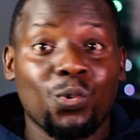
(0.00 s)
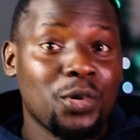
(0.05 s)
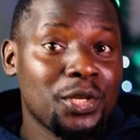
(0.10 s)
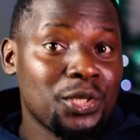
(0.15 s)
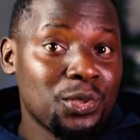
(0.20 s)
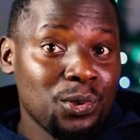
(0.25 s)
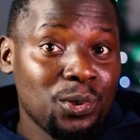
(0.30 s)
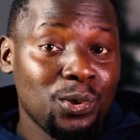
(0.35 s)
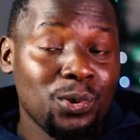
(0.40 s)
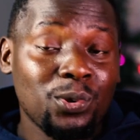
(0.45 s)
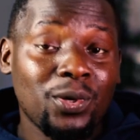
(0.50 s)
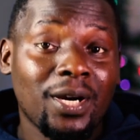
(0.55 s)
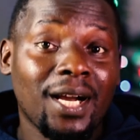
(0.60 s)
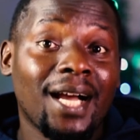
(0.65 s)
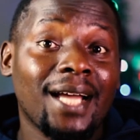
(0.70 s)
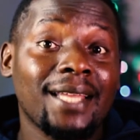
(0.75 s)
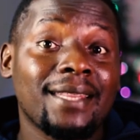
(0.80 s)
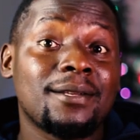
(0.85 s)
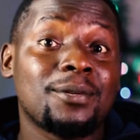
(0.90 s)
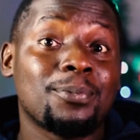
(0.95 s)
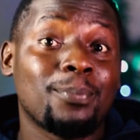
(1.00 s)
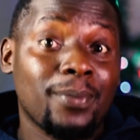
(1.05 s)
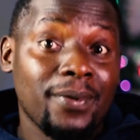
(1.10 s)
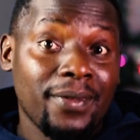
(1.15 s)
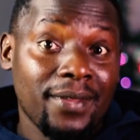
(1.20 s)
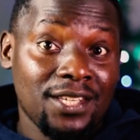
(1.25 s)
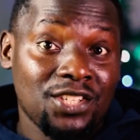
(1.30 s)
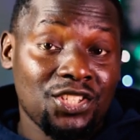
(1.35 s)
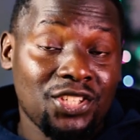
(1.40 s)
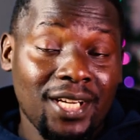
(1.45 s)
When you look at
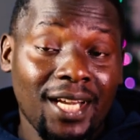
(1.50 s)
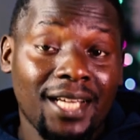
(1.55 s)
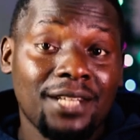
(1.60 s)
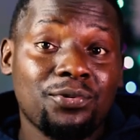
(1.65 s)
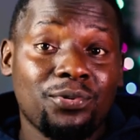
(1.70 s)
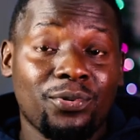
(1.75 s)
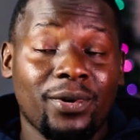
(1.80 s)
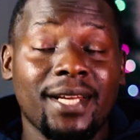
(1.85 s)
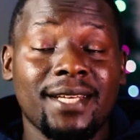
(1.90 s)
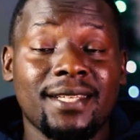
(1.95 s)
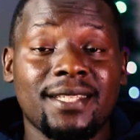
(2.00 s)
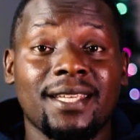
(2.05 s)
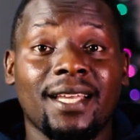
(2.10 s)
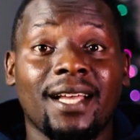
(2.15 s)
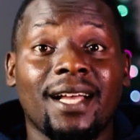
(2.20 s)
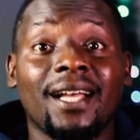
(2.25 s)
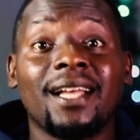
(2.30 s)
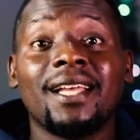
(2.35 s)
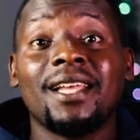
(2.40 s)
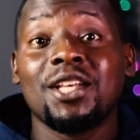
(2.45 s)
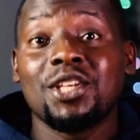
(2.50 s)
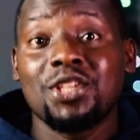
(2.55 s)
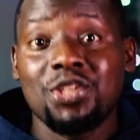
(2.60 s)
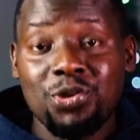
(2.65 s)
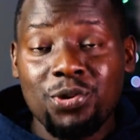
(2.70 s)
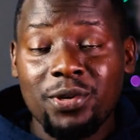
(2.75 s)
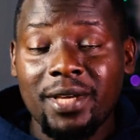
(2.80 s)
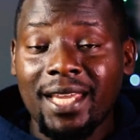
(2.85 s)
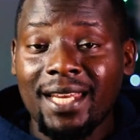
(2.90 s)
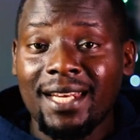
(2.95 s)
the chart right here,
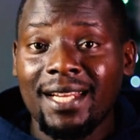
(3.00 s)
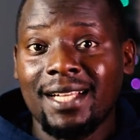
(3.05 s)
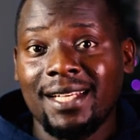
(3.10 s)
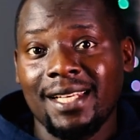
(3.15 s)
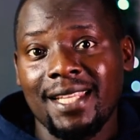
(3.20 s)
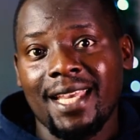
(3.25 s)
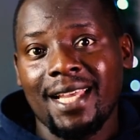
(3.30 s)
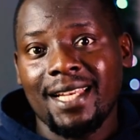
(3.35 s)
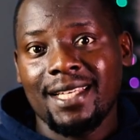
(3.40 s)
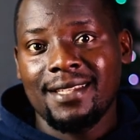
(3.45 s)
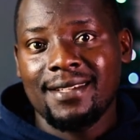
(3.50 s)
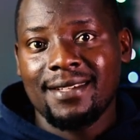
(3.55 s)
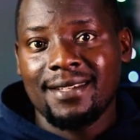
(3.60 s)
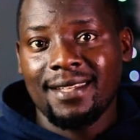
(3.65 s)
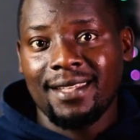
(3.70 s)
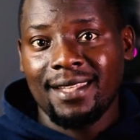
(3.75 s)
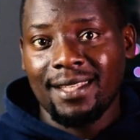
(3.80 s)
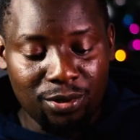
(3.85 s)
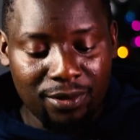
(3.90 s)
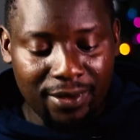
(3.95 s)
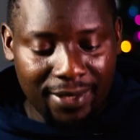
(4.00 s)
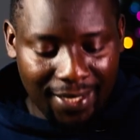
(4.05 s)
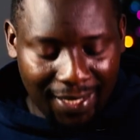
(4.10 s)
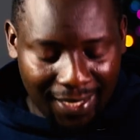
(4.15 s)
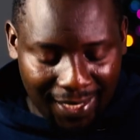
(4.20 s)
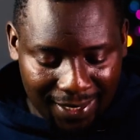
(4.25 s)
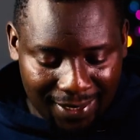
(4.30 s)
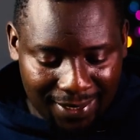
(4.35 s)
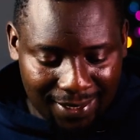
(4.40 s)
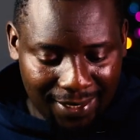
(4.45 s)
you can clearly see the
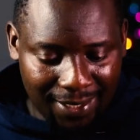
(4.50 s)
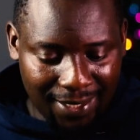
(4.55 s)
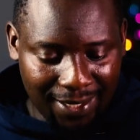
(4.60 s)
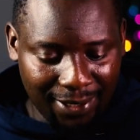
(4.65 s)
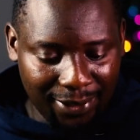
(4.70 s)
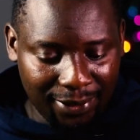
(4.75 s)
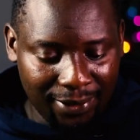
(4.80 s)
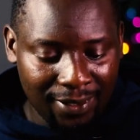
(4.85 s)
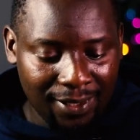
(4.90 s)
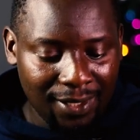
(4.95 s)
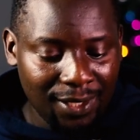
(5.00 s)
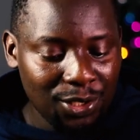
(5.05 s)
ATR.